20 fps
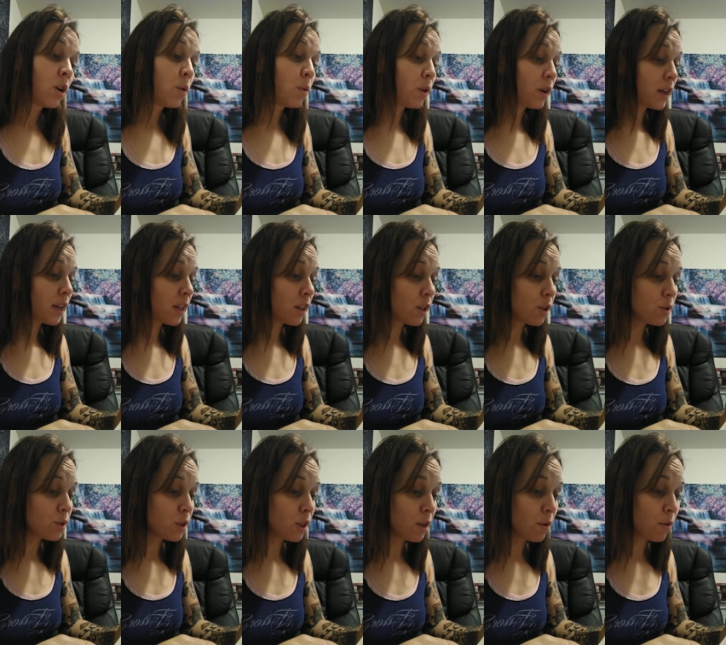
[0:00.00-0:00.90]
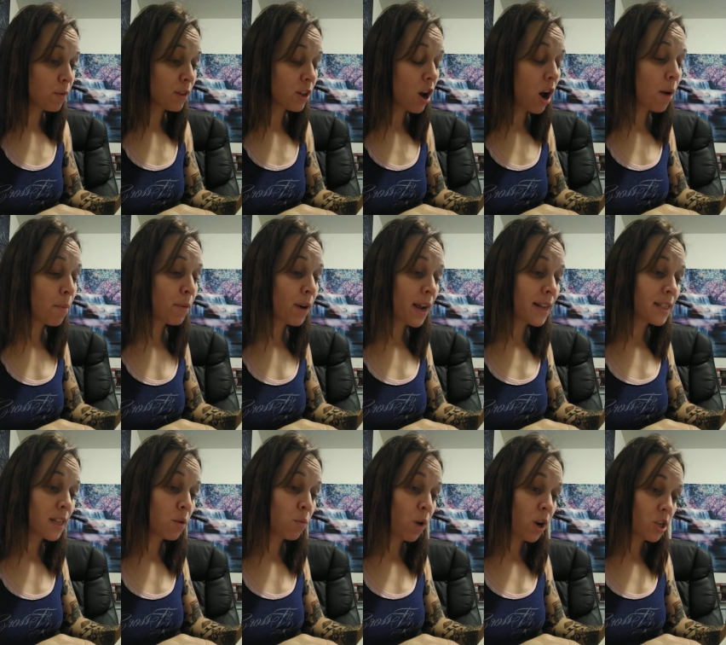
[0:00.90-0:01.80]
Working closely with
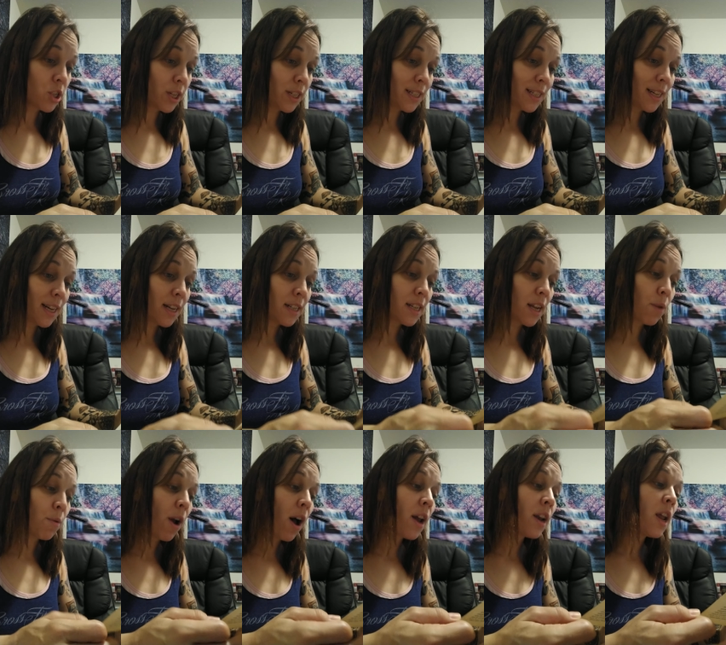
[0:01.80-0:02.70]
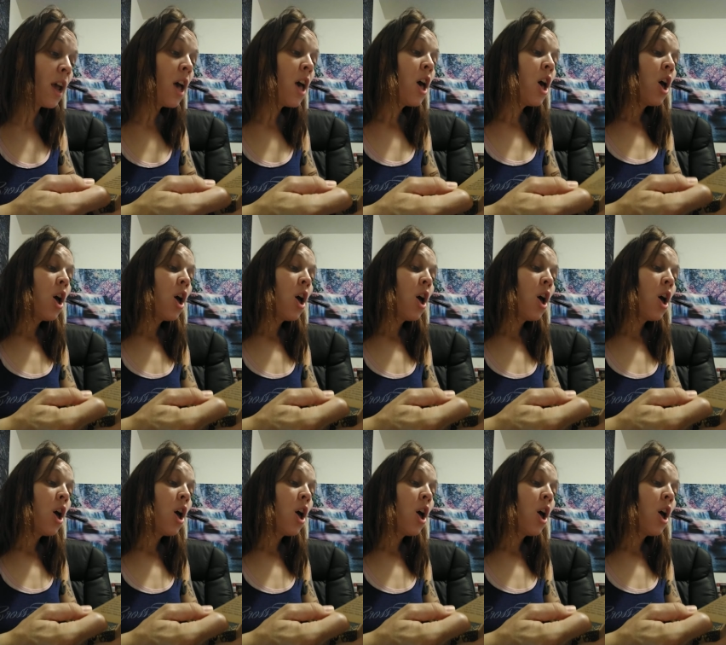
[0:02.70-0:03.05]
comrades in Washington and Tehran,